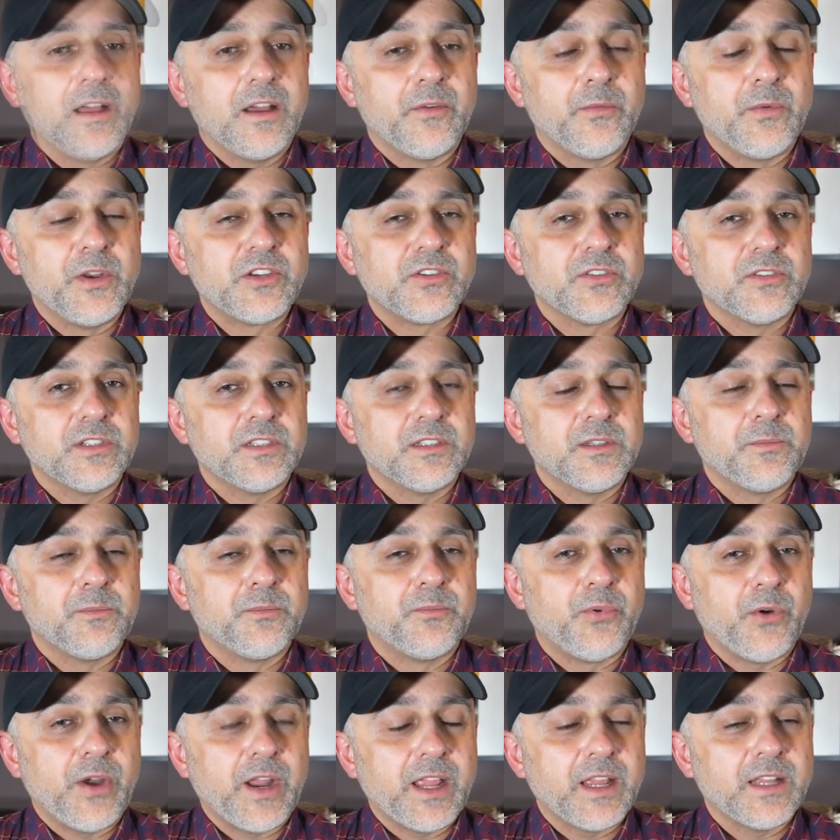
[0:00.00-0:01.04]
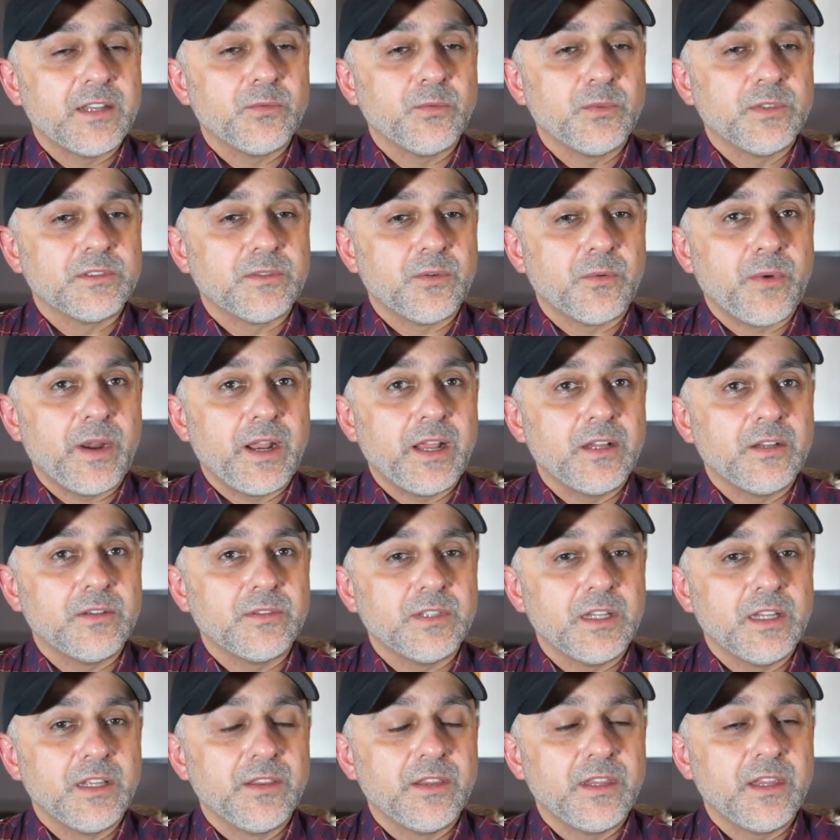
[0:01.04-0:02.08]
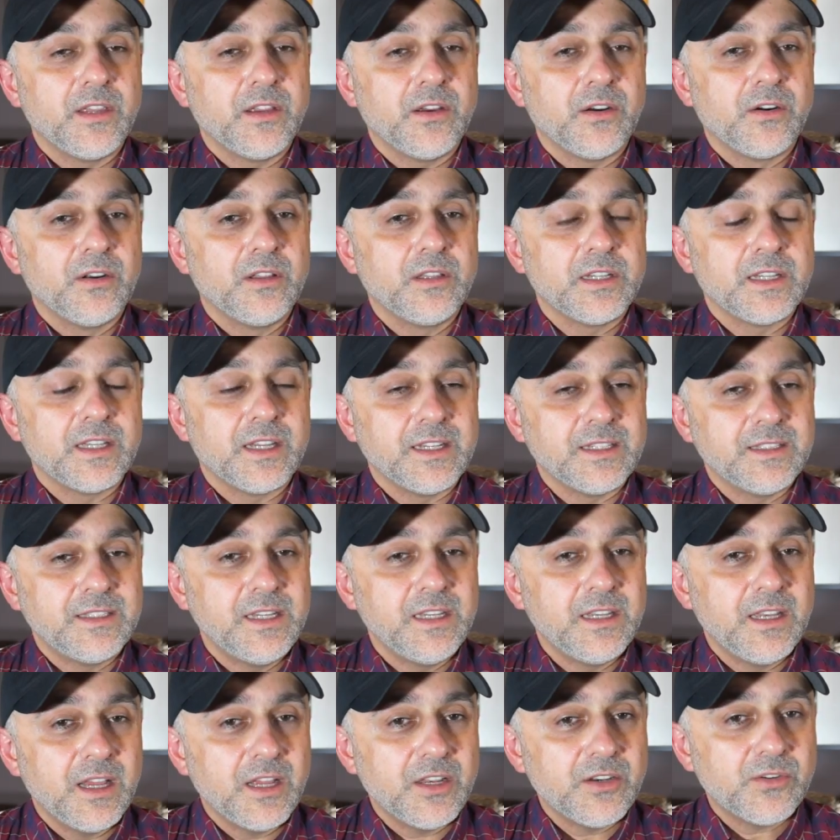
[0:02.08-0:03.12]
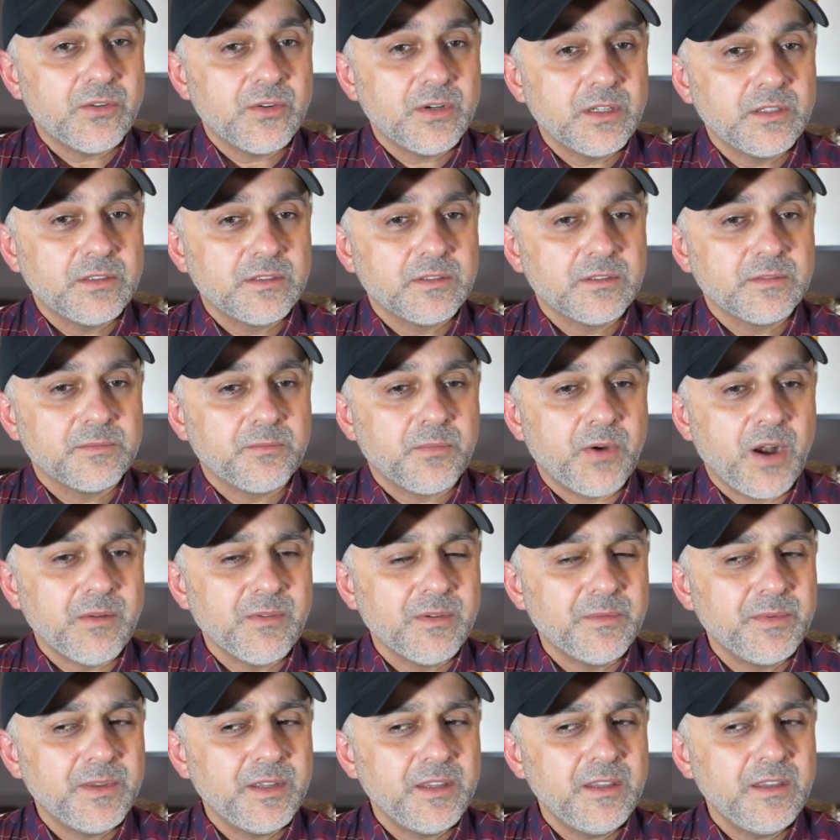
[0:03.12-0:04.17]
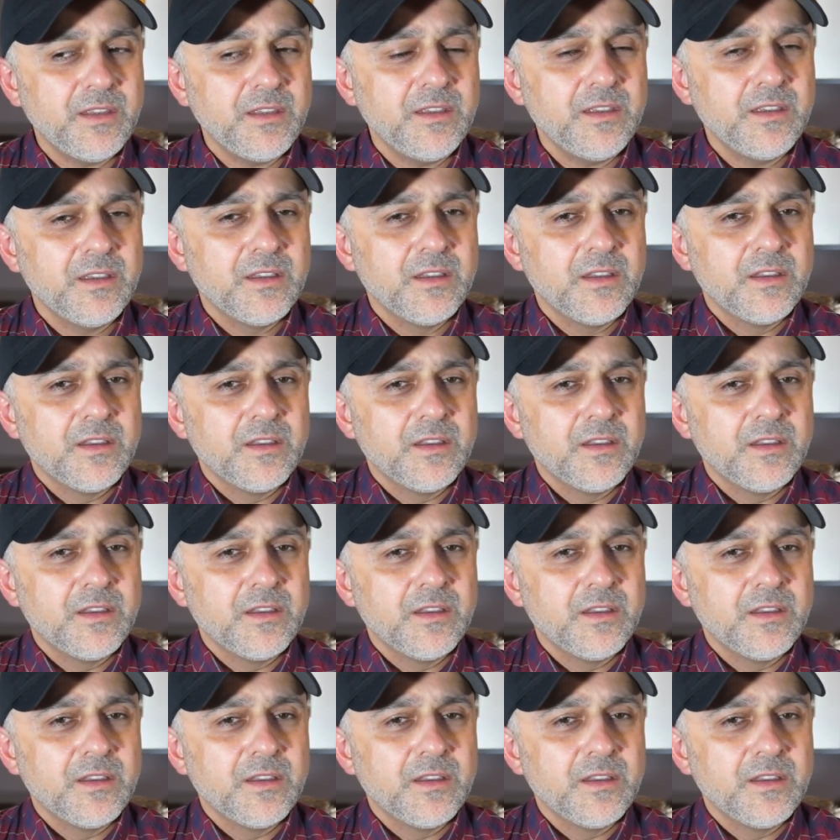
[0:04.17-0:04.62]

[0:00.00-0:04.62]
Originally, the brand was around in the early nineteen hundreds, probably.